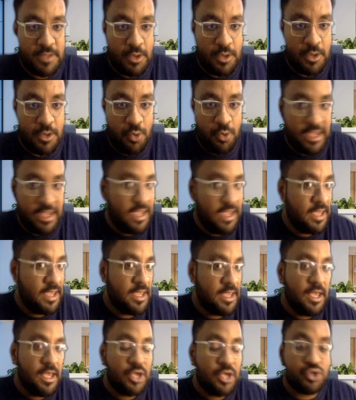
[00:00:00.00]
Okay,
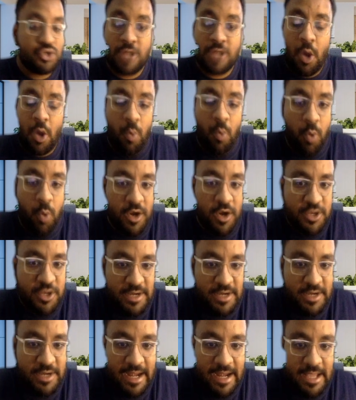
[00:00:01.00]
so now what
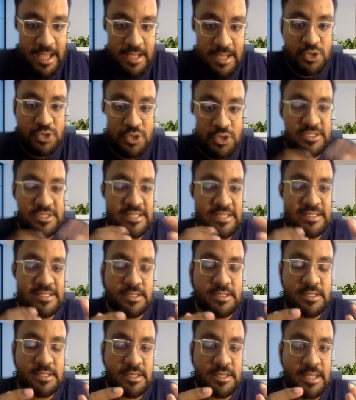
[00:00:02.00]
you did, you just
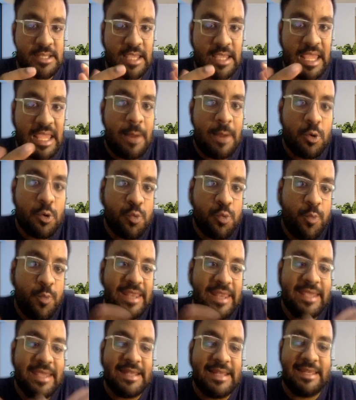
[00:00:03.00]
came out
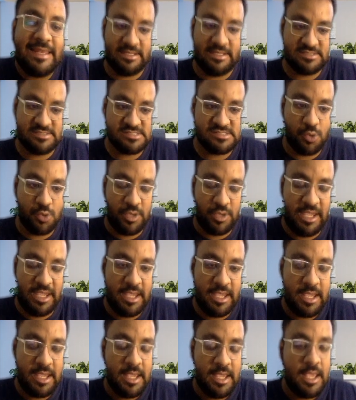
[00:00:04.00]
very clean.
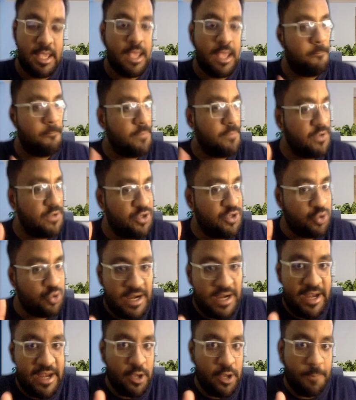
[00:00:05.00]
Okay, you
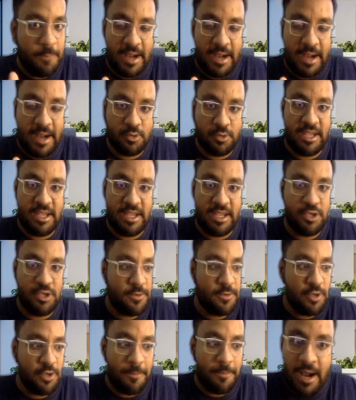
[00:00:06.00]
did your part. Okay,
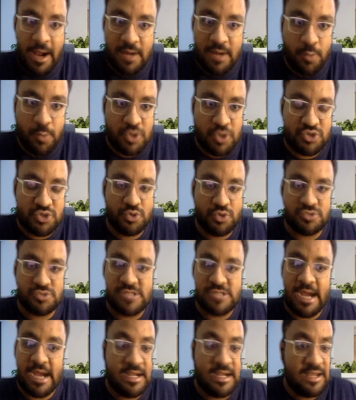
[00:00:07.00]
your part was
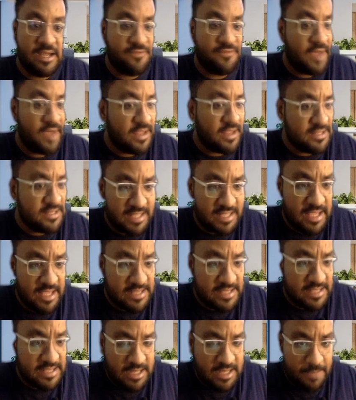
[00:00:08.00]
to identify this
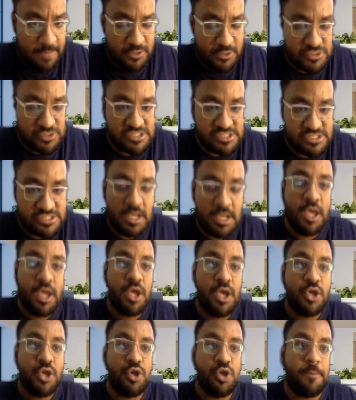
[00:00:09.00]
thing as an abuse.
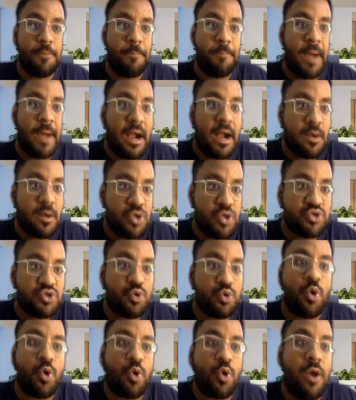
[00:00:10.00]
Your part was
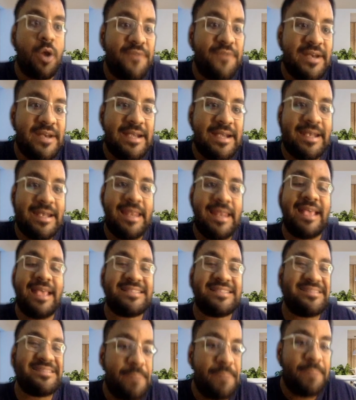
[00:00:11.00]
to confidently
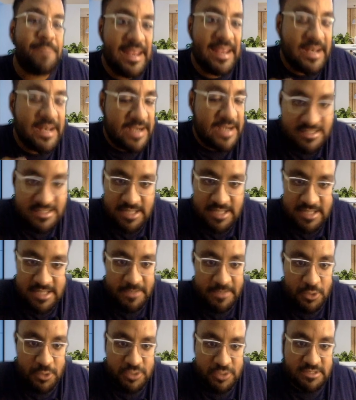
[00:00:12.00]
explain it as
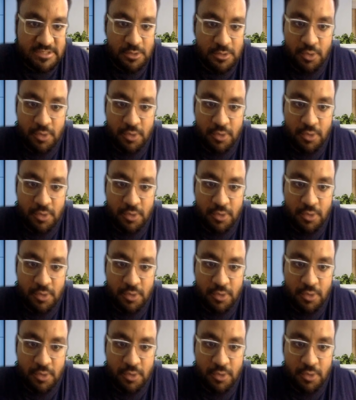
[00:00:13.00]
abuse.